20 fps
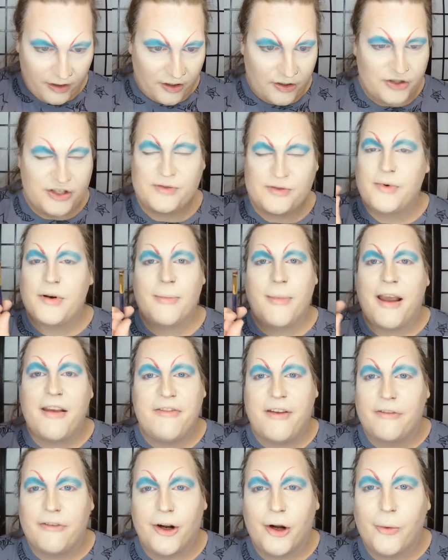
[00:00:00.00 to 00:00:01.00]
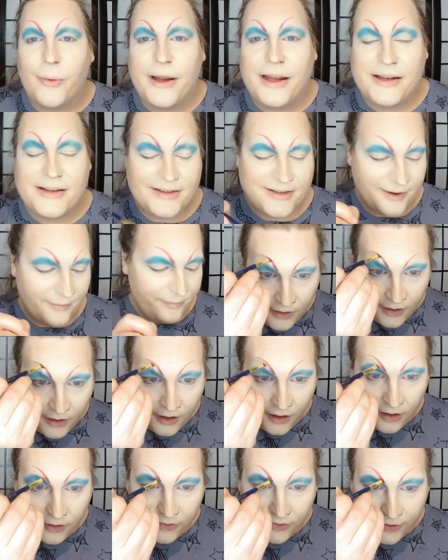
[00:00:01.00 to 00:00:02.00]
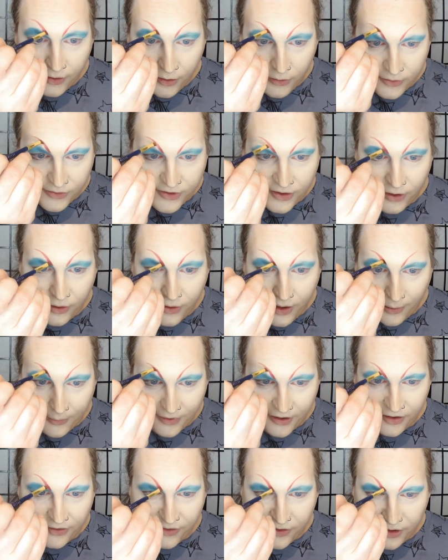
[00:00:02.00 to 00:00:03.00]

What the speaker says: her. She's one of my favorite queens. Also, so I'm going to